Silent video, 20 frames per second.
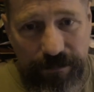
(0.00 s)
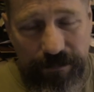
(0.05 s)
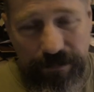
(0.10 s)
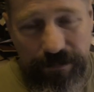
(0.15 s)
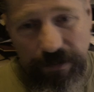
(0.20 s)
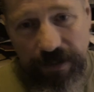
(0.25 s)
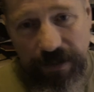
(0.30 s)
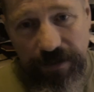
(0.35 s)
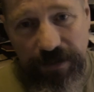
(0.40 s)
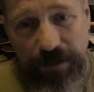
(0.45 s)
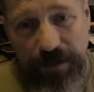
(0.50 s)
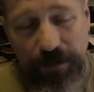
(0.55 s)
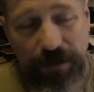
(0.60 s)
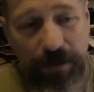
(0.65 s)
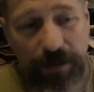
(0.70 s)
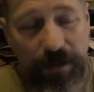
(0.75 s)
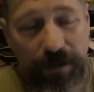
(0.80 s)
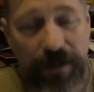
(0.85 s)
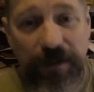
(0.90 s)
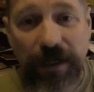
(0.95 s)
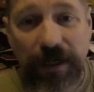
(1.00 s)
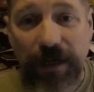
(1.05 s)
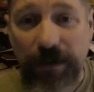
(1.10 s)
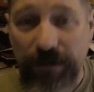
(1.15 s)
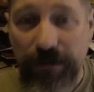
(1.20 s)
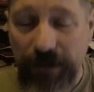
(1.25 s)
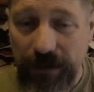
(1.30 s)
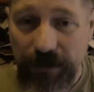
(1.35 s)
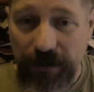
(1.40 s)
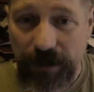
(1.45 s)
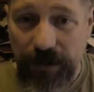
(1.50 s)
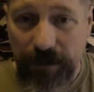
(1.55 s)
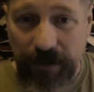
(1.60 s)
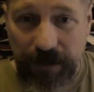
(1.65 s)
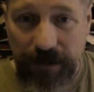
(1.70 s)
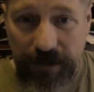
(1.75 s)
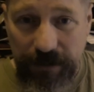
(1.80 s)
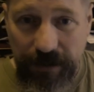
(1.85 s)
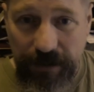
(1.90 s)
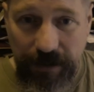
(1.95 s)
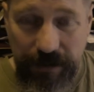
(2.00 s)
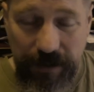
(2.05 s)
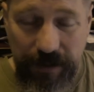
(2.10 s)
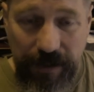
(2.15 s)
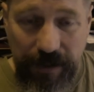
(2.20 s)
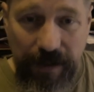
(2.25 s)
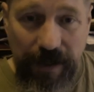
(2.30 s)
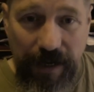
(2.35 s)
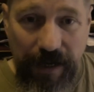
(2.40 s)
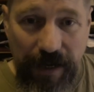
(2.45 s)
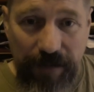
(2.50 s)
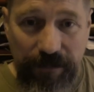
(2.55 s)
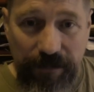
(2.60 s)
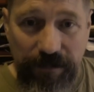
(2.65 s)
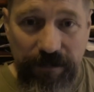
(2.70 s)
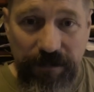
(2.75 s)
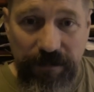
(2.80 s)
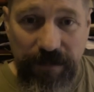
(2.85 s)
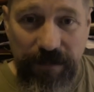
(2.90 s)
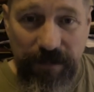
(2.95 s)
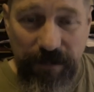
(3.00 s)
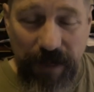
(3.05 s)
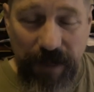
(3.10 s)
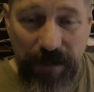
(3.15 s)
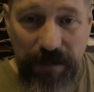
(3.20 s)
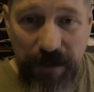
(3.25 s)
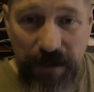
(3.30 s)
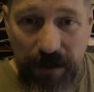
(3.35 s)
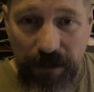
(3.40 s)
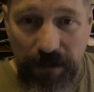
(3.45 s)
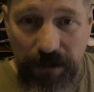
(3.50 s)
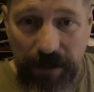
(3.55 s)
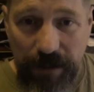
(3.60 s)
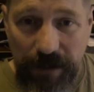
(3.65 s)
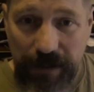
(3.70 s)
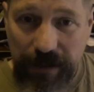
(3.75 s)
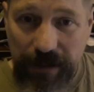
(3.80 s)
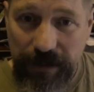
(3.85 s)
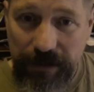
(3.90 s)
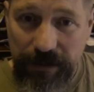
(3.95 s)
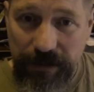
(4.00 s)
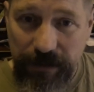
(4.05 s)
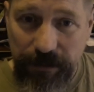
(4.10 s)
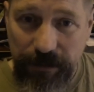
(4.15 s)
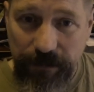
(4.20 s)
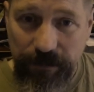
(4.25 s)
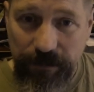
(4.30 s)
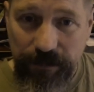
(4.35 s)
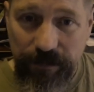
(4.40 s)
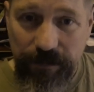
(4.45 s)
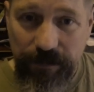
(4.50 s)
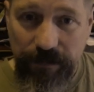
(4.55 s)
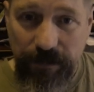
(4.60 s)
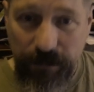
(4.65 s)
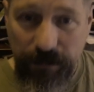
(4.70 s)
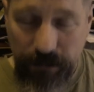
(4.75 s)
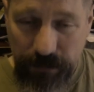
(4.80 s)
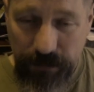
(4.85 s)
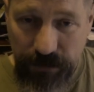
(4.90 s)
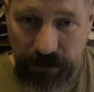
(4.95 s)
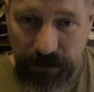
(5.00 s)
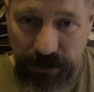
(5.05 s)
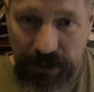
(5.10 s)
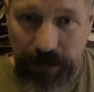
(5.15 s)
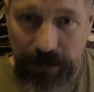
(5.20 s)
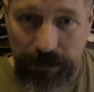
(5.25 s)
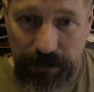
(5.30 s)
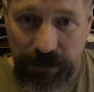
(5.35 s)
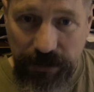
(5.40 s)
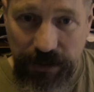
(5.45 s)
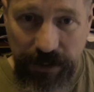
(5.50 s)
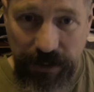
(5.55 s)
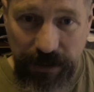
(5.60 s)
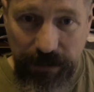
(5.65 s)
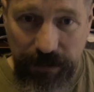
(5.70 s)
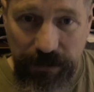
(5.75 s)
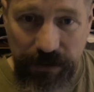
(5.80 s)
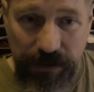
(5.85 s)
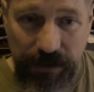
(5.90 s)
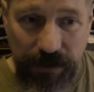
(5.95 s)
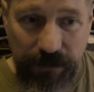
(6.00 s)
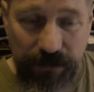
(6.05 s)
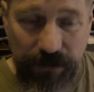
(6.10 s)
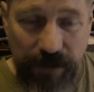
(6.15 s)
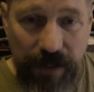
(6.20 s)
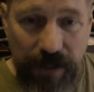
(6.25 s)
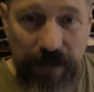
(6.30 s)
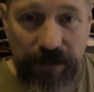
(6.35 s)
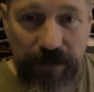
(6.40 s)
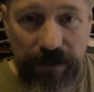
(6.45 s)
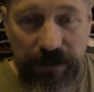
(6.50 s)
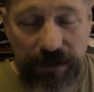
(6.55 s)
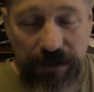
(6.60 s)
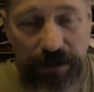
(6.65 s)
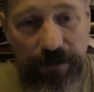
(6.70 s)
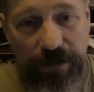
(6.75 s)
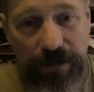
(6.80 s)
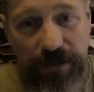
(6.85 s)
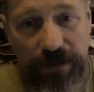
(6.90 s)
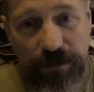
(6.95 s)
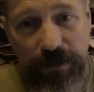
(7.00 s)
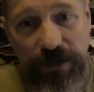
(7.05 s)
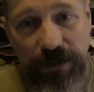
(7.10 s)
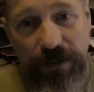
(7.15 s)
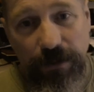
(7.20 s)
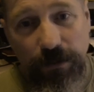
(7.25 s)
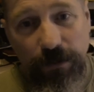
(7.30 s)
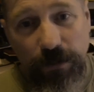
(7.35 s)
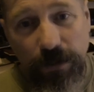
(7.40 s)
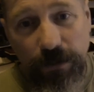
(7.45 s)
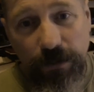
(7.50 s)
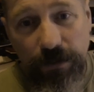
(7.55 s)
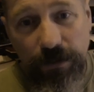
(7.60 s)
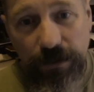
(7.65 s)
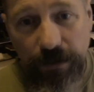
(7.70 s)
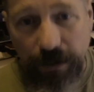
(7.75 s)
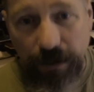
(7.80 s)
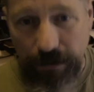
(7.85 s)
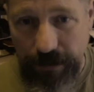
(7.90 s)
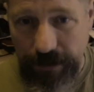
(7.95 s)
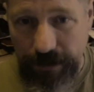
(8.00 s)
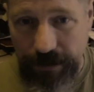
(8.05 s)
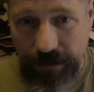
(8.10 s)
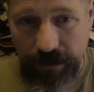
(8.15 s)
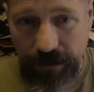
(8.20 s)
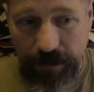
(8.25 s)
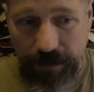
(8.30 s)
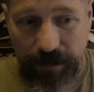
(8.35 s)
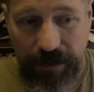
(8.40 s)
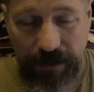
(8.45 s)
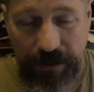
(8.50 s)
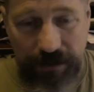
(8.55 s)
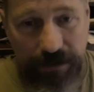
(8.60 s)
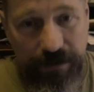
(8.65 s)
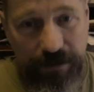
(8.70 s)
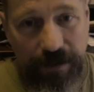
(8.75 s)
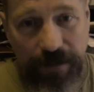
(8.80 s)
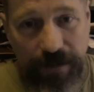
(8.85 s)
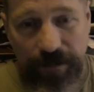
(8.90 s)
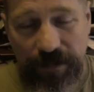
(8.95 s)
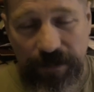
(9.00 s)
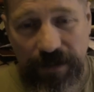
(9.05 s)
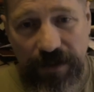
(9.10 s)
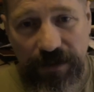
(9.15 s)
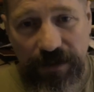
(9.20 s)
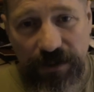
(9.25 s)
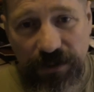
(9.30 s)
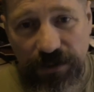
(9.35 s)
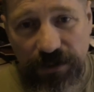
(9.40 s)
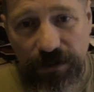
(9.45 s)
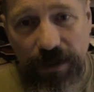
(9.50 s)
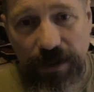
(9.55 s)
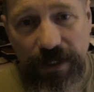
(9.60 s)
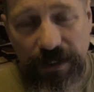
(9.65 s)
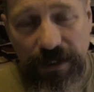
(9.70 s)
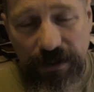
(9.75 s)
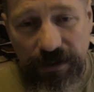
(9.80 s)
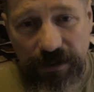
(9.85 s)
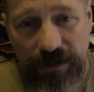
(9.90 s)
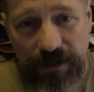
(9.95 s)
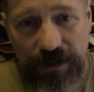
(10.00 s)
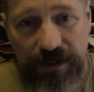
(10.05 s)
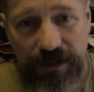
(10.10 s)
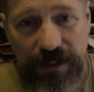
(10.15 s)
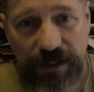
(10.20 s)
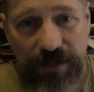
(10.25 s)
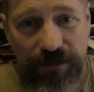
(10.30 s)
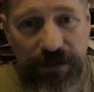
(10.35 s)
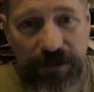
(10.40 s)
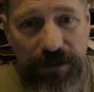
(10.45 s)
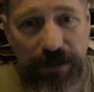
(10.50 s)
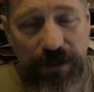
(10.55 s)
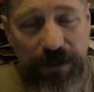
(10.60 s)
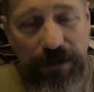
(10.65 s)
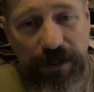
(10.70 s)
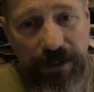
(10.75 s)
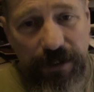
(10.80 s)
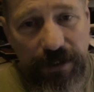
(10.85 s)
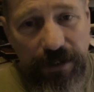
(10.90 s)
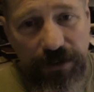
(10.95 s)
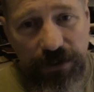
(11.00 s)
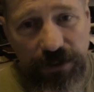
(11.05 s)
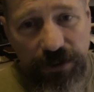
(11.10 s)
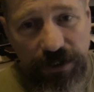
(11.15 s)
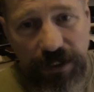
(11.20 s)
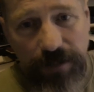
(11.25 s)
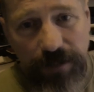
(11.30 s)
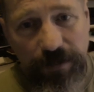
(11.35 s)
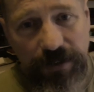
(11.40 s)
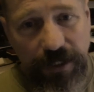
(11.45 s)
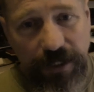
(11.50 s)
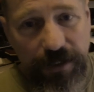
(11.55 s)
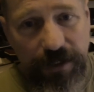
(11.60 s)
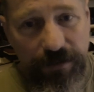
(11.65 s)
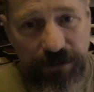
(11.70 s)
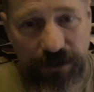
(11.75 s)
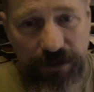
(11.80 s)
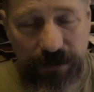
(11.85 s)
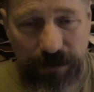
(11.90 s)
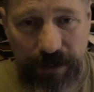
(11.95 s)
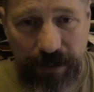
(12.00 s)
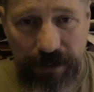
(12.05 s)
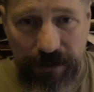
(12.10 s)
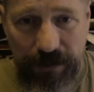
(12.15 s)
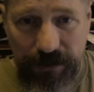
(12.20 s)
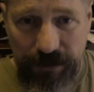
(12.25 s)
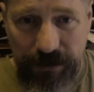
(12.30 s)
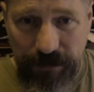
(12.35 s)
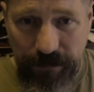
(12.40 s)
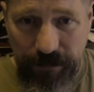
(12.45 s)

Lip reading: as you probably know if you look at my site, I'm not really into cheap stuff. There's some things which I will not economize on. Strings, the difference between a cheap set of strings